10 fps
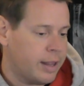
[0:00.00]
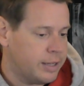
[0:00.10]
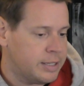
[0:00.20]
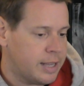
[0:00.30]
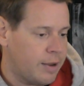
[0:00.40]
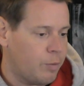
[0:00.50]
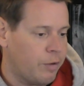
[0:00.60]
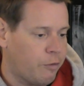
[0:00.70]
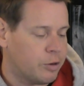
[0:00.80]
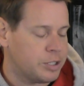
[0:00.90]
at least that
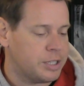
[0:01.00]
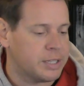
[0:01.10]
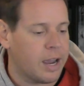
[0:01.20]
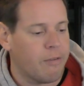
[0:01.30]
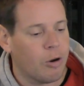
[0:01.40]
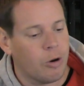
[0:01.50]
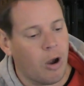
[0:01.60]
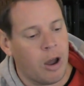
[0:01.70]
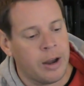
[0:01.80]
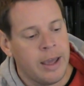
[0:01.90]
we first discover
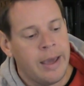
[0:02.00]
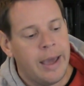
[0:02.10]
her on.